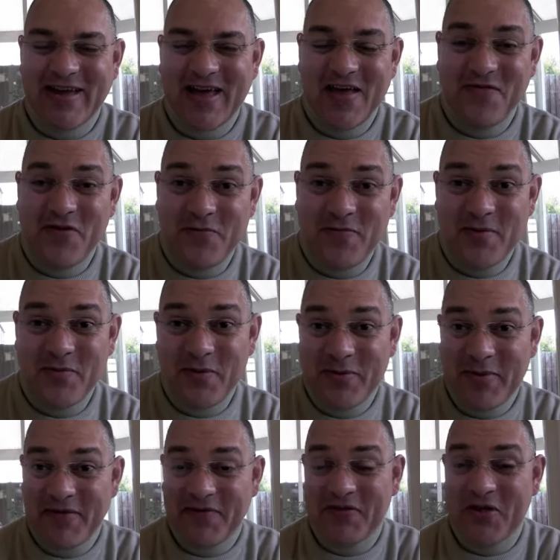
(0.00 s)
if you've been with
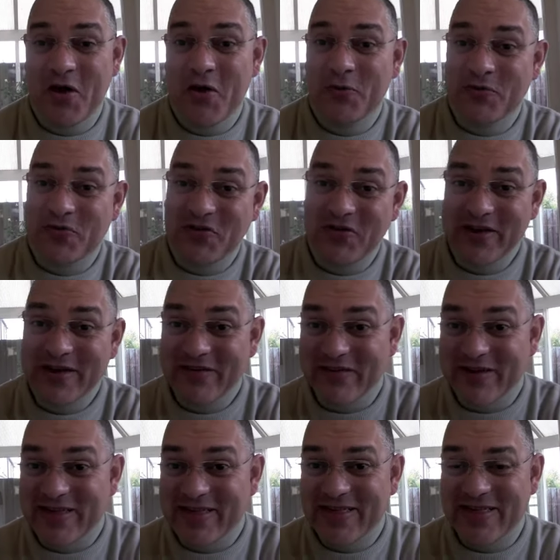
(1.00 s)
me for the whole
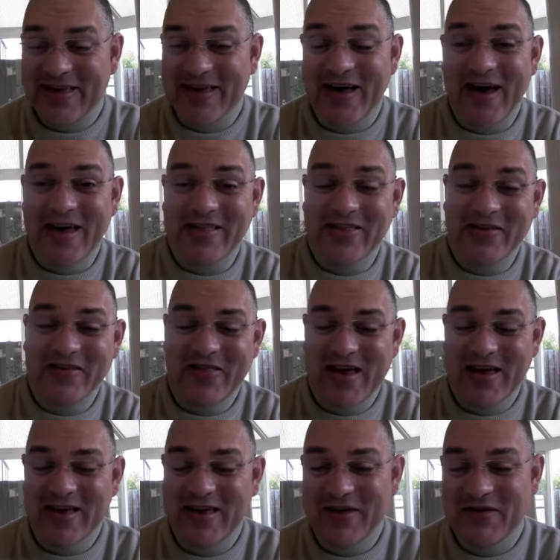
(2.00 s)
series, uh, I do
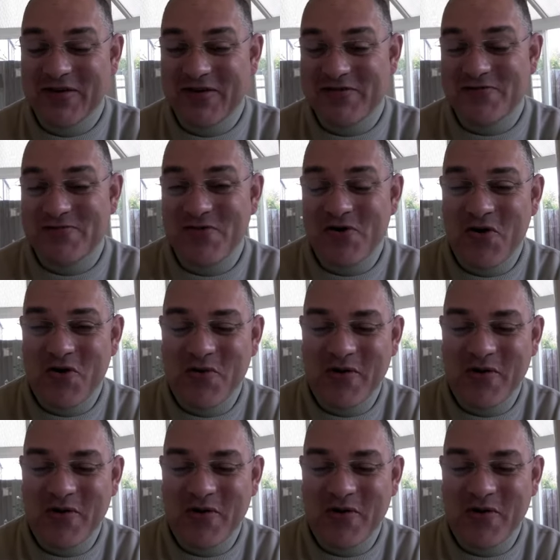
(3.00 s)
thank you even more.